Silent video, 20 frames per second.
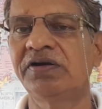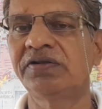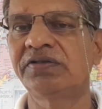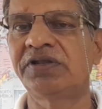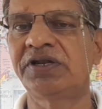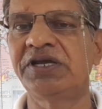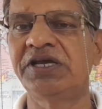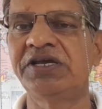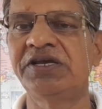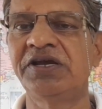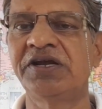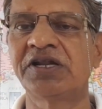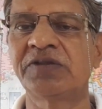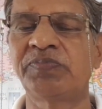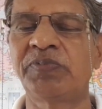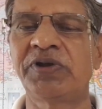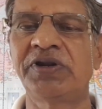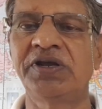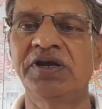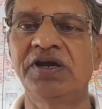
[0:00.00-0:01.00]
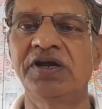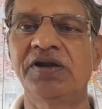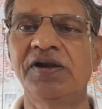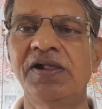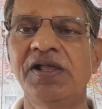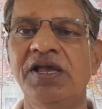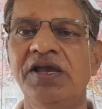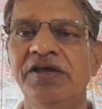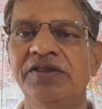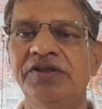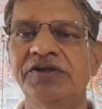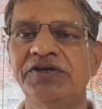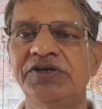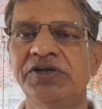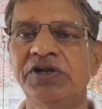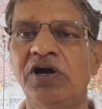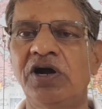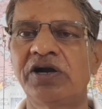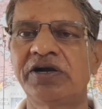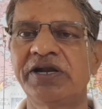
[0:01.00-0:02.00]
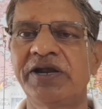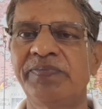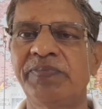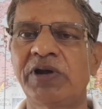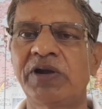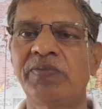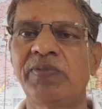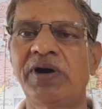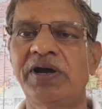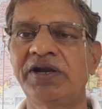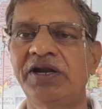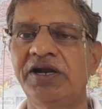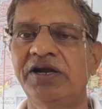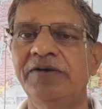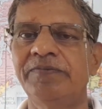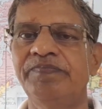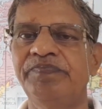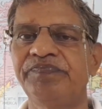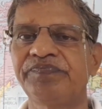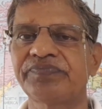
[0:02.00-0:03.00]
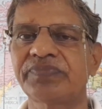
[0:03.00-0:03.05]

3 years period. This is not a permanent.